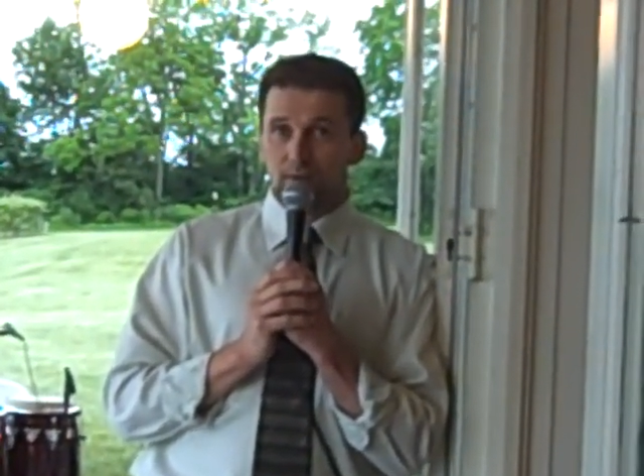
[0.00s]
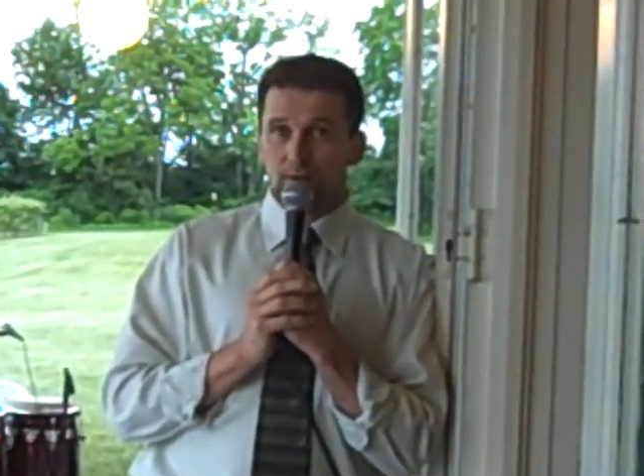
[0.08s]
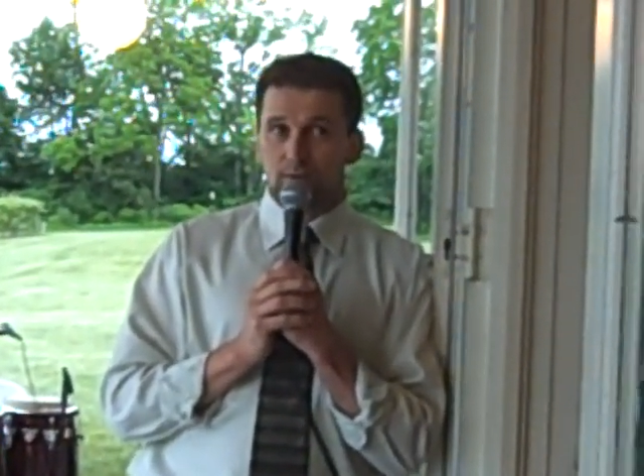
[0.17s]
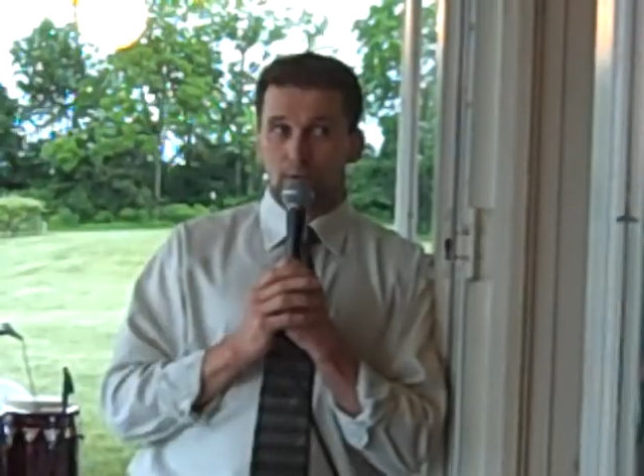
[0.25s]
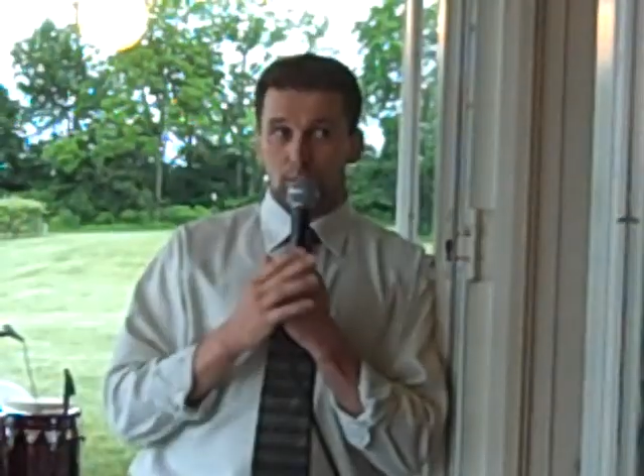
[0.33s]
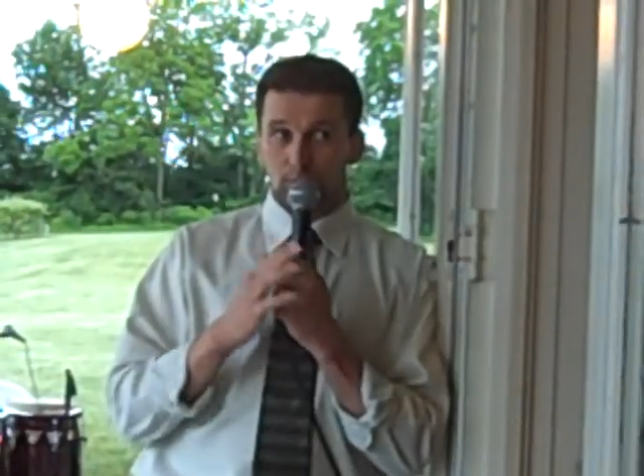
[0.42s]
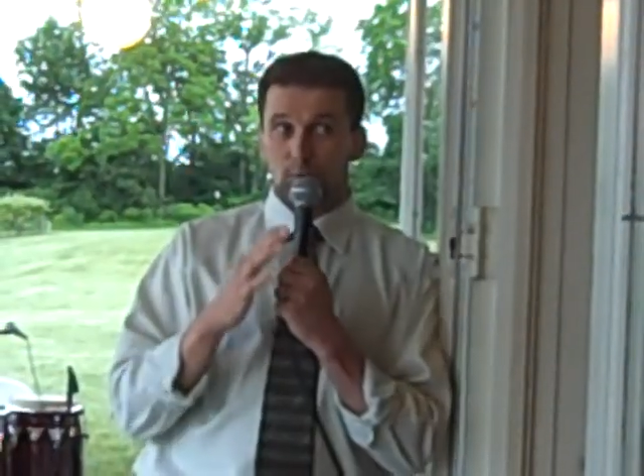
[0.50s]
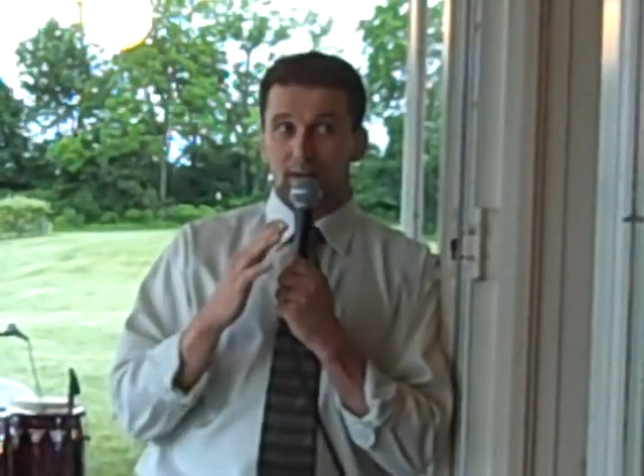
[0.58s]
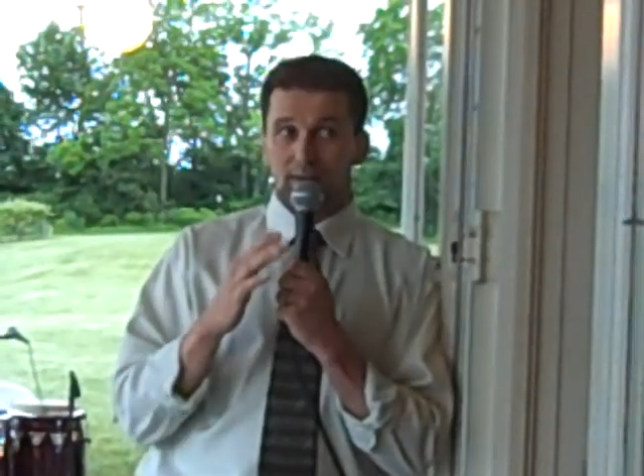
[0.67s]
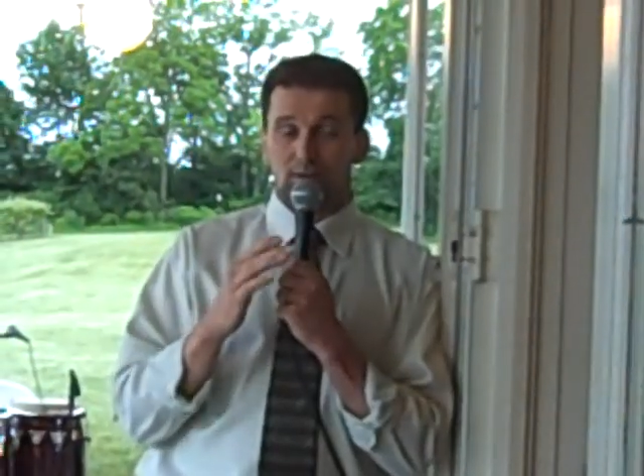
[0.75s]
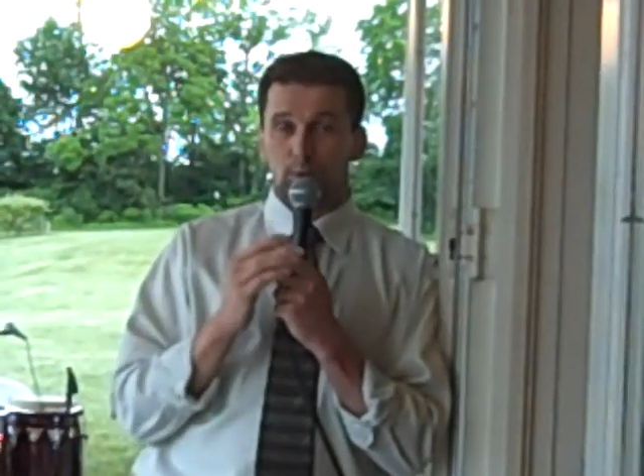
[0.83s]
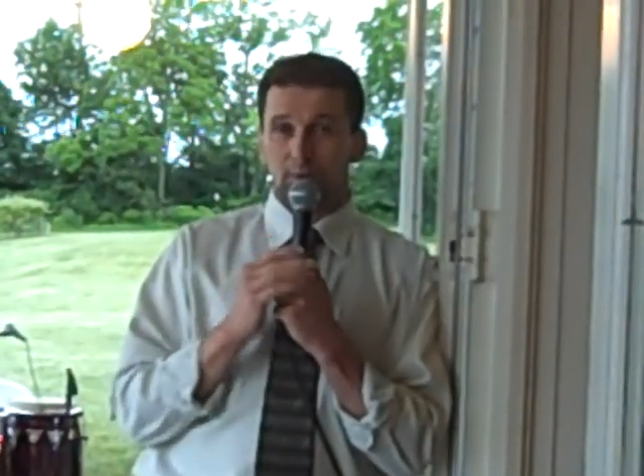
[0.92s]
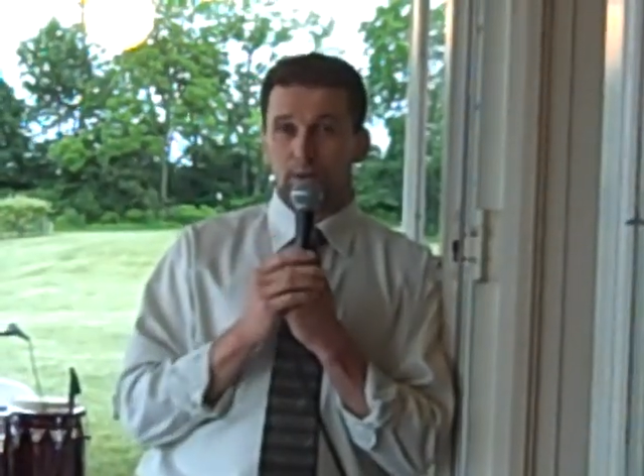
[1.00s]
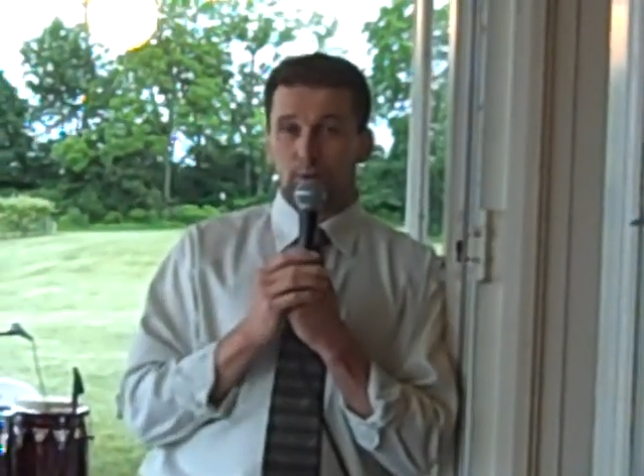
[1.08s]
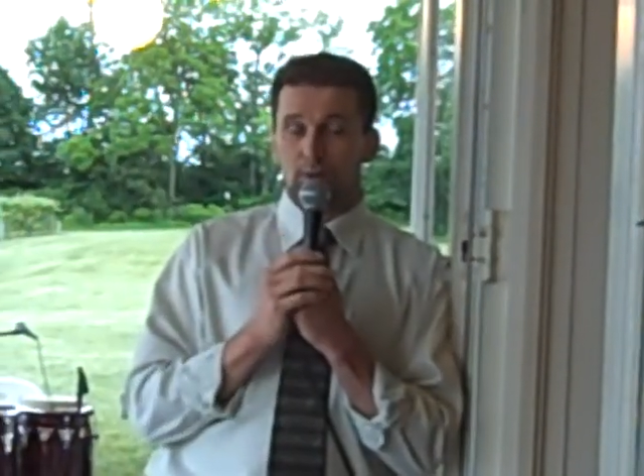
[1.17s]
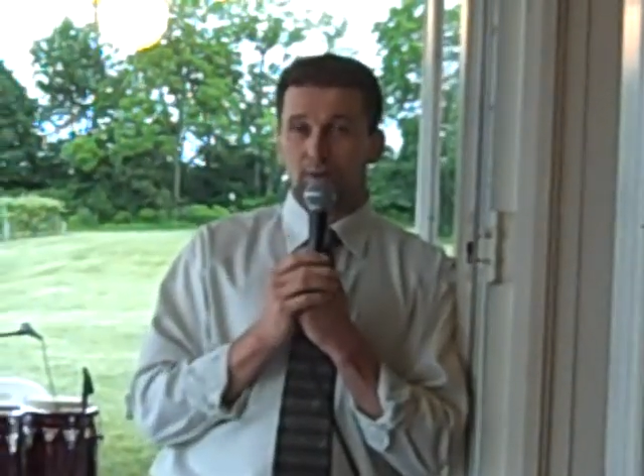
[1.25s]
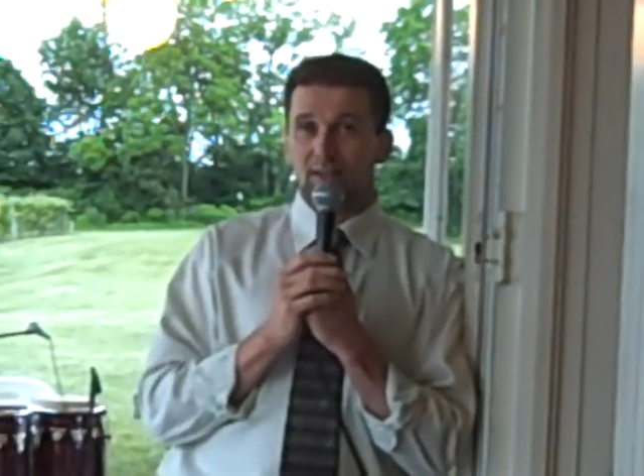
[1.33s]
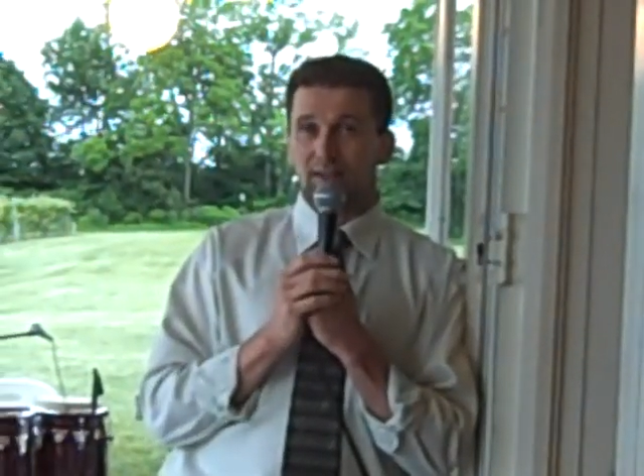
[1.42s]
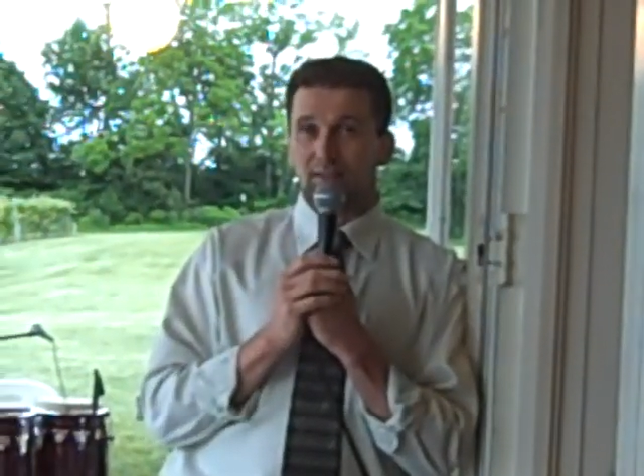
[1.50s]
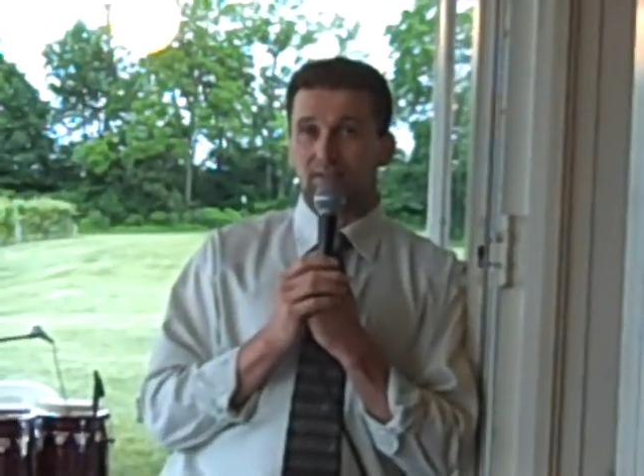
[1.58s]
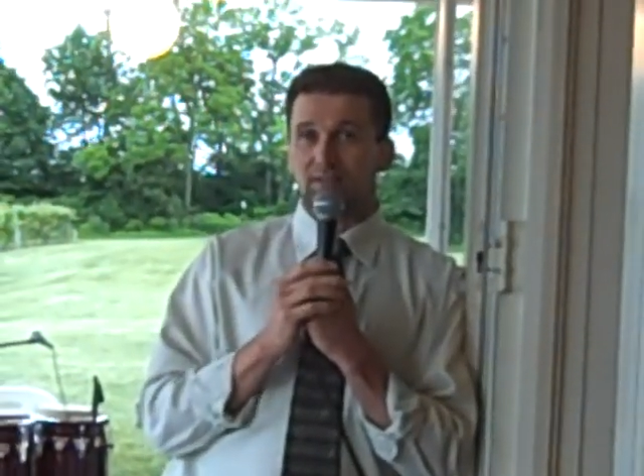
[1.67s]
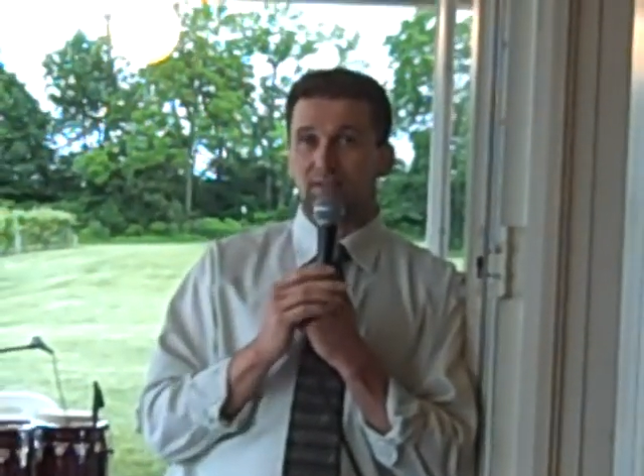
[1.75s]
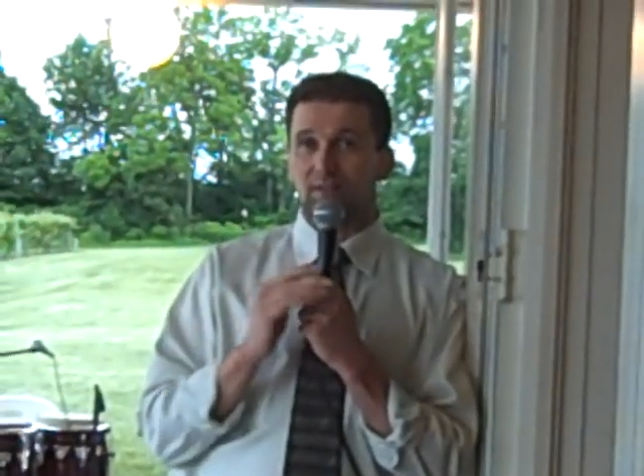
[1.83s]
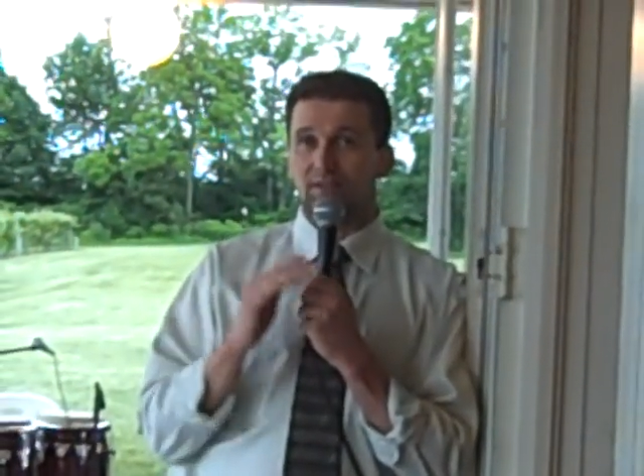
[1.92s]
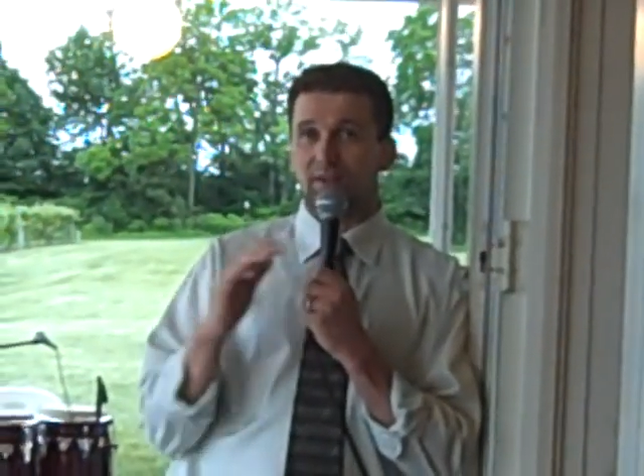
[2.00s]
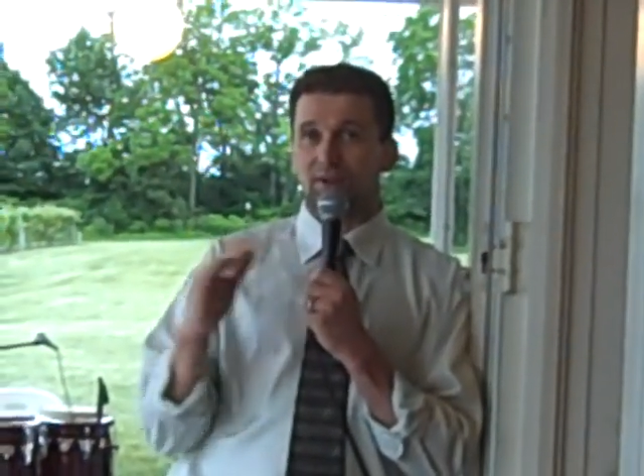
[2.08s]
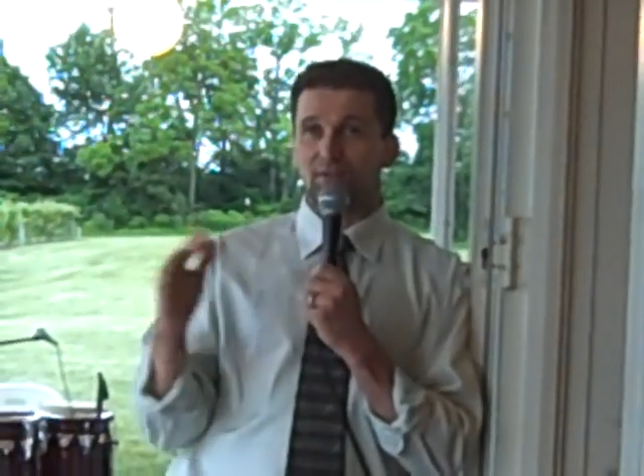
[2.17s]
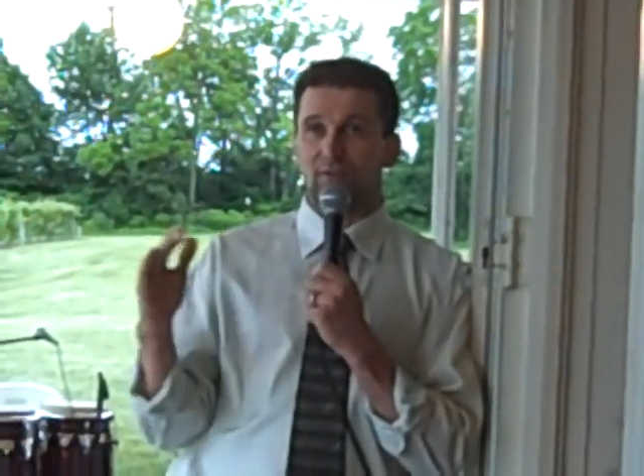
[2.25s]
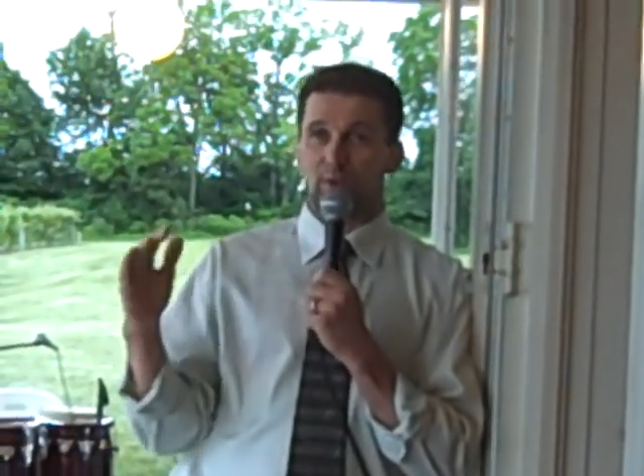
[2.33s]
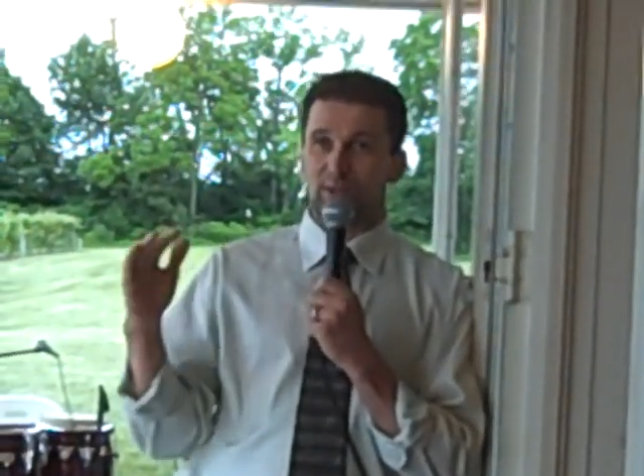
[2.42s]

So those wines you are going to taste are still very